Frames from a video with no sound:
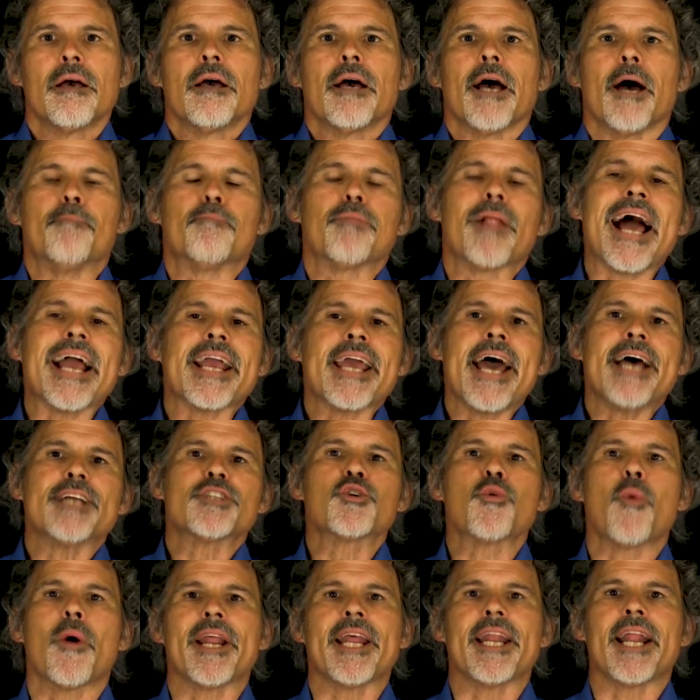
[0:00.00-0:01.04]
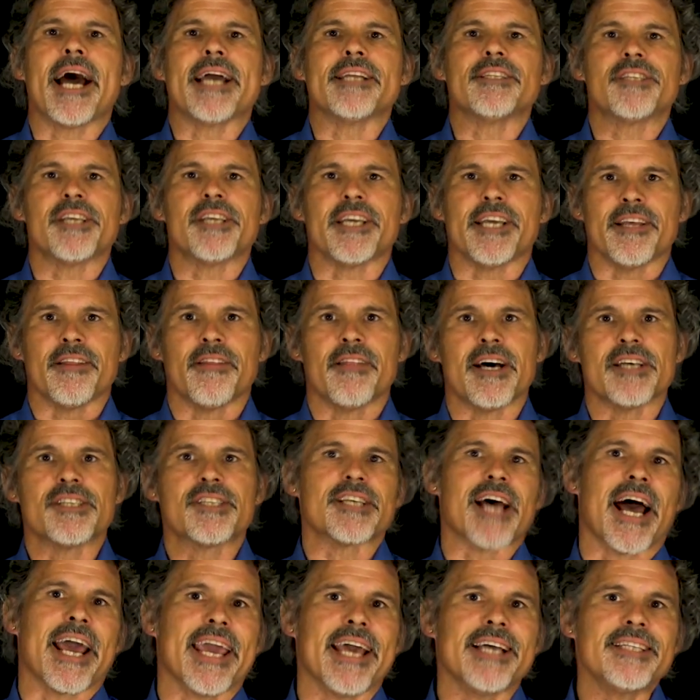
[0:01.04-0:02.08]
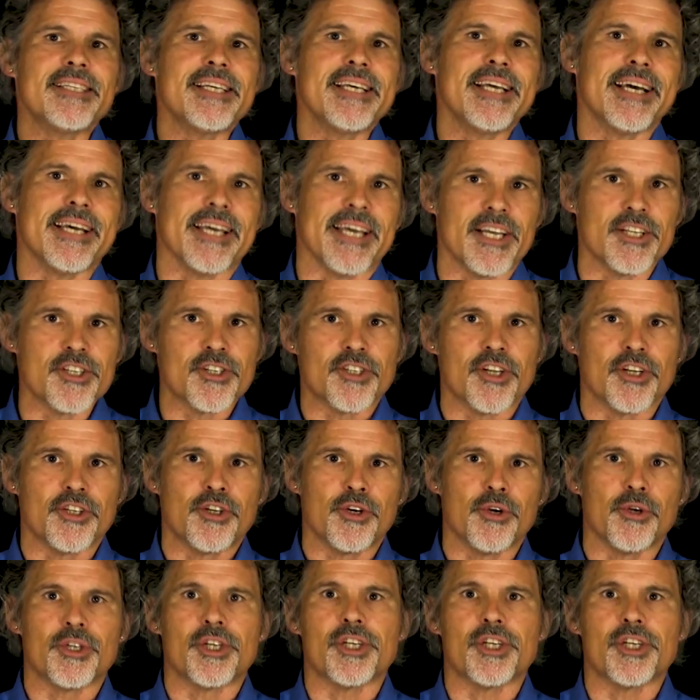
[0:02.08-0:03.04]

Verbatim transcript: At Black Hat 2019, the Cyentia Institute